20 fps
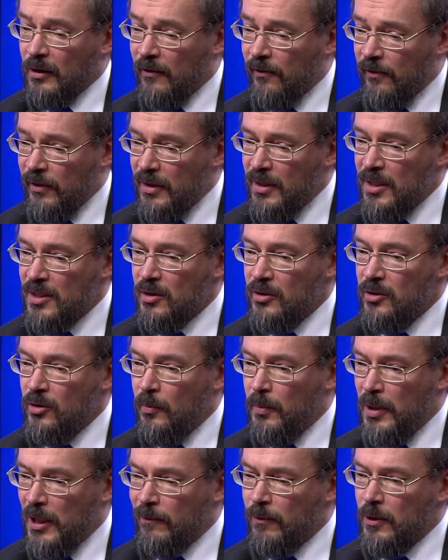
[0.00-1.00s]
graphene is a
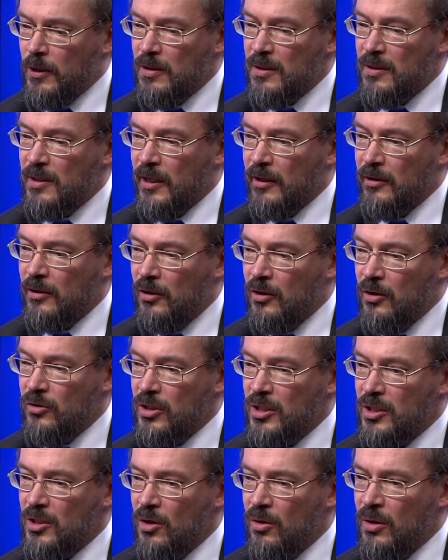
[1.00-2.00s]
ubiquitous
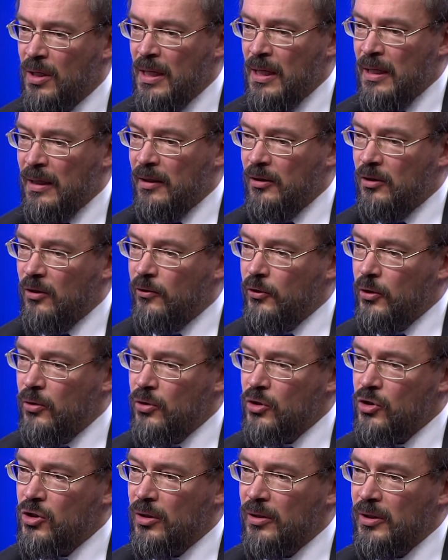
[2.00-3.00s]
technology. So in the
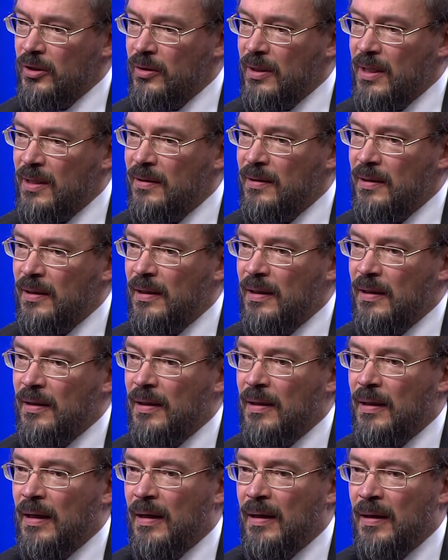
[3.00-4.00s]
future, you can
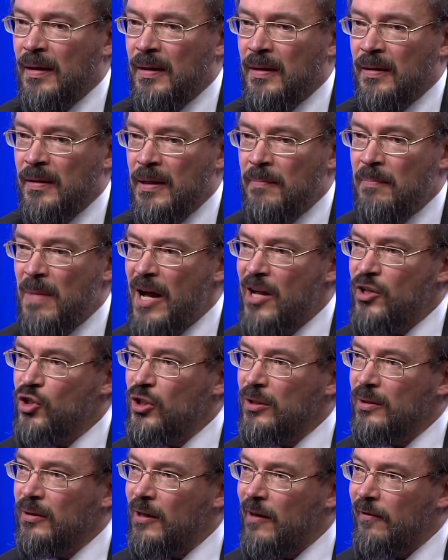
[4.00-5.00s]

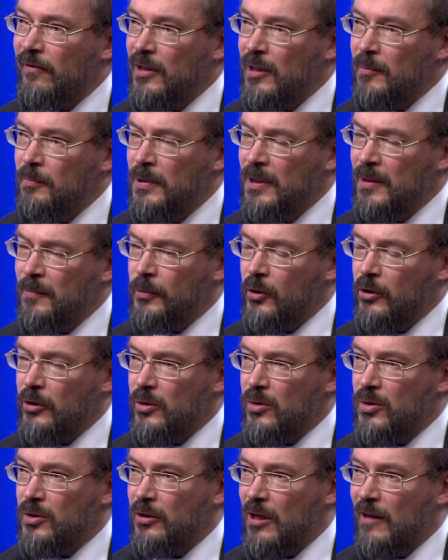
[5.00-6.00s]
imagine graphene being
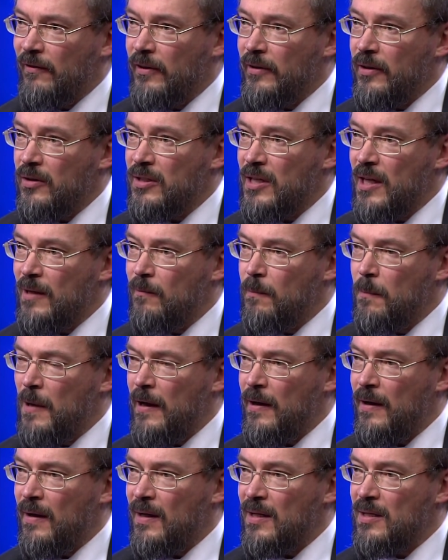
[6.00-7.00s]
produced roughly the same
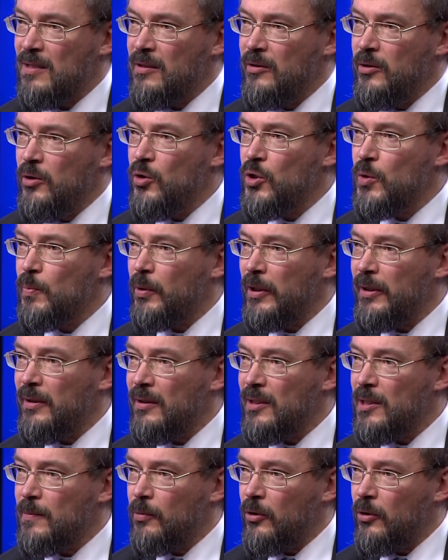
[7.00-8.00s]
way as newsprint is